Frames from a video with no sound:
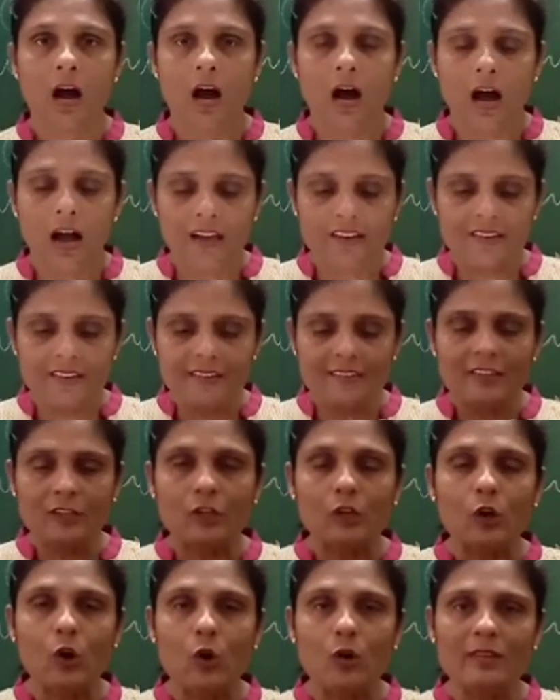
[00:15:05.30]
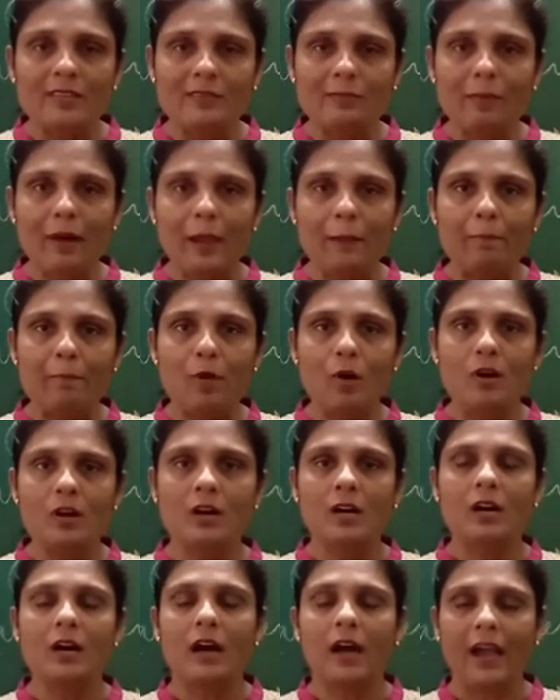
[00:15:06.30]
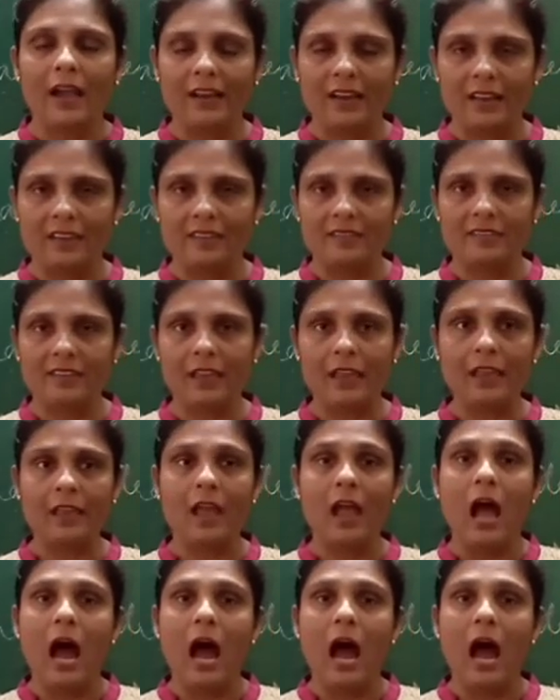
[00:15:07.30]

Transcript: I just close my book and I say,